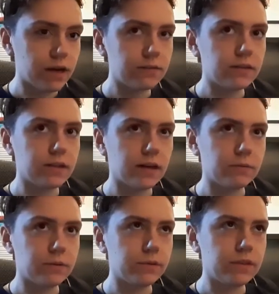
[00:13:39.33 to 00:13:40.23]
after
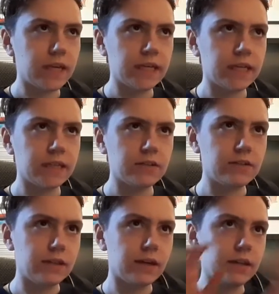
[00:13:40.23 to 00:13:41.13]
that we were taken
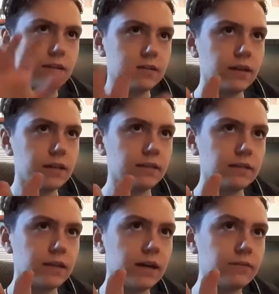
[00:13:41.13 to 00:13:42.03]
to the other side to
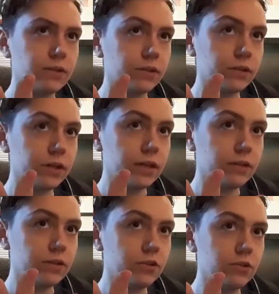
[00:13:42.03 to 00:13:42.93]
have a look
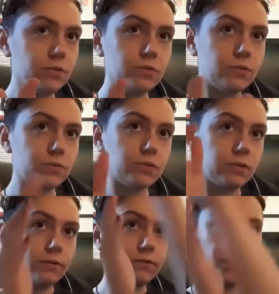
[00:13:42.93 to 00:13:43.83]
at the two
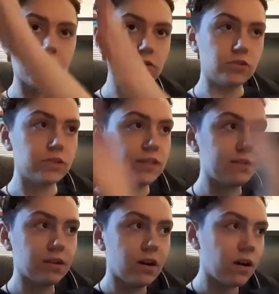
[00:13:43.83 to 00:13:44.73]
sort of fractures in
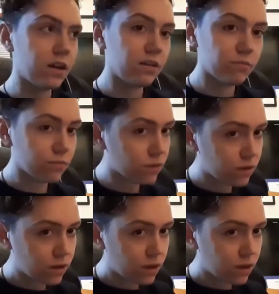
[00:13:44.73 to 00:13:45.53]
time.